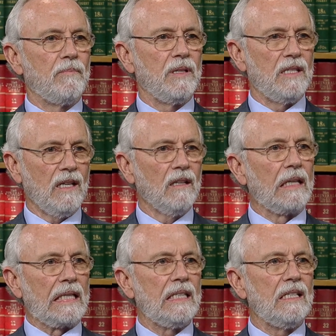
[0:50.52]

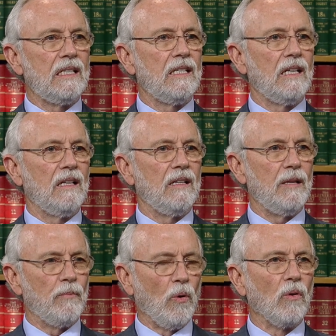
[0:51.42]
particularly
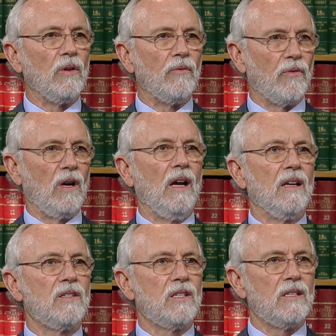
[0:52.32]
important for
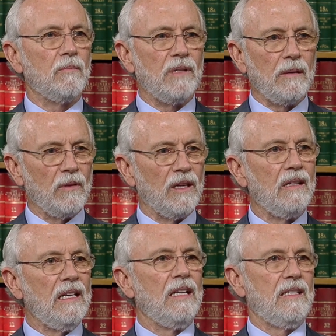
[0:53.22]
us to be able to
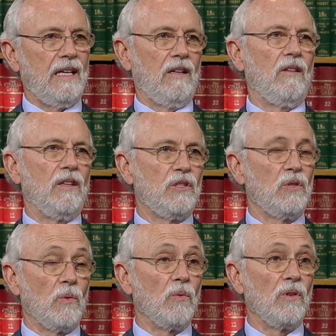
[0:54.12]
tell the
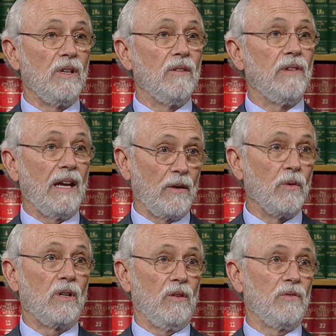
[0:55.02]
story of
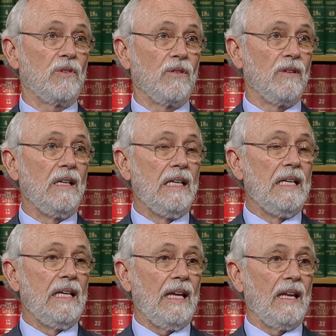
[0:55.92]
agriculture.
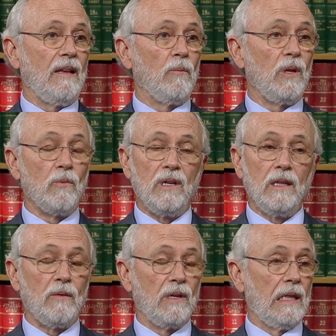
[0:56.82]
And we
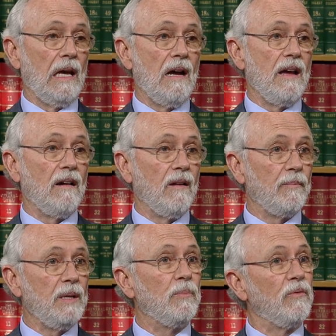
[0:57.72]
really rely on
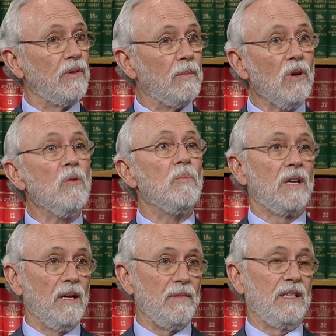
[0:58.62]
people from home
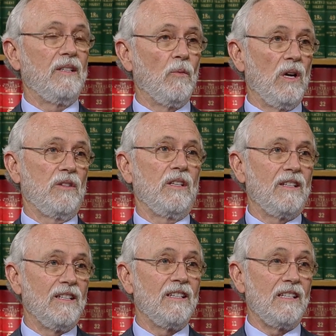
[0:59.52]
coming to
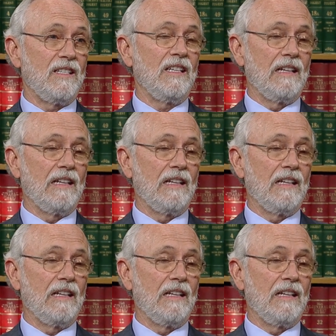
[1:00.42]
Washington, D.C.